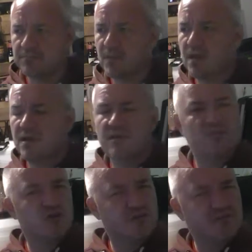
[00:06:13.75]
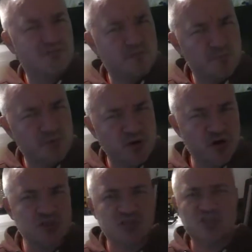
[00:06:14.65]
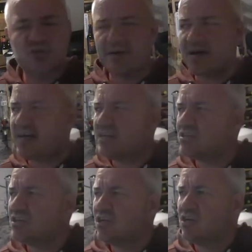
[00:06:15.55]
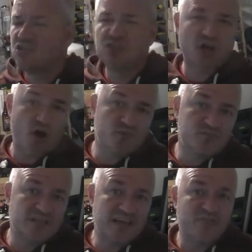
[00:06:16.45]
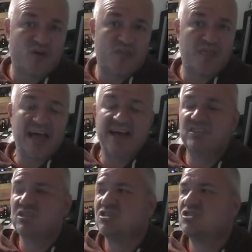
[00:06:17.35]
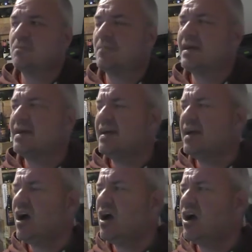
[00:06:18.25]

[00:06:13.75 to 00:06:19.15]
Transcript: If you're looking for pure ginger beers, Stones, they've got their ginger beer.